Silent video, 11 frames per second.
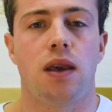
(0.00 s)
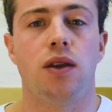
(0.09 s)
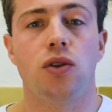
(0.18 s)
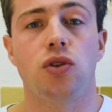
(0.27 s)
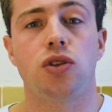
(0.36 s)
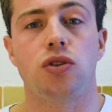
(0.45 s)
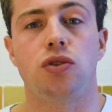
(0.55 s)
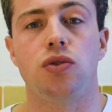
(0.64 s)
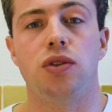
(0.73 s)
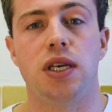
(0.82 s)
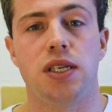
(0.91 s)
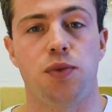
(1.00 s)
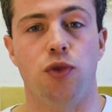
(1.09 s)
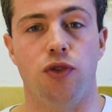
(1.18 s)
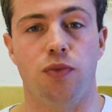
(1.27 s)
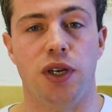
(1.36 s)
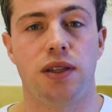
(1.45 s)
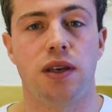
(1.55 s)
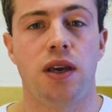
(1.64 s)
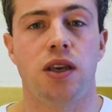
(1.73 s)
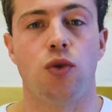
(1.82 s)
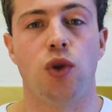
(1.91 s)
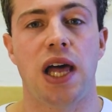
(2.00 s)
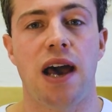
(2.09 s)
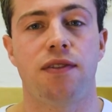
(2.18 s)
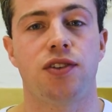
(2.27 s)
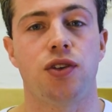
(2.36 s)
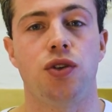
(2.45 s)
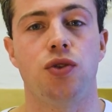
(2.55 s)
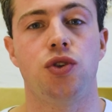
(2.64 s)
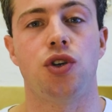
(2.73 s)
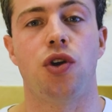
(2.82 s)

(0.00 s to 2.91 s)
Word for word: In order to do this movement, you will have to use